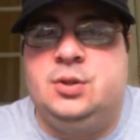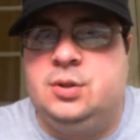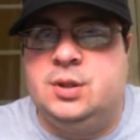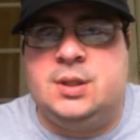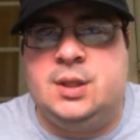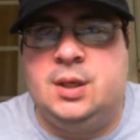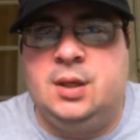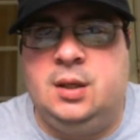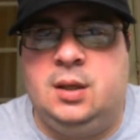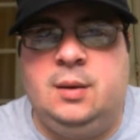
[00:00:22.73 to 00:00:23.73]
you just
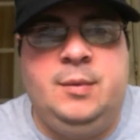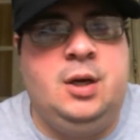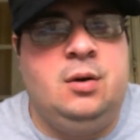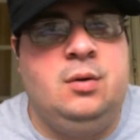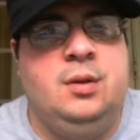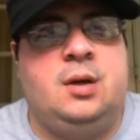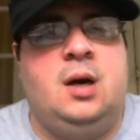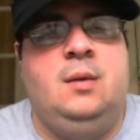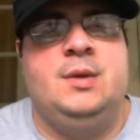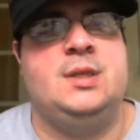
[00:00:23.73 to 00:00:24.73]
let me know in the
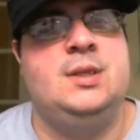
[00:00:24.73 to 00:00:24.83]
comments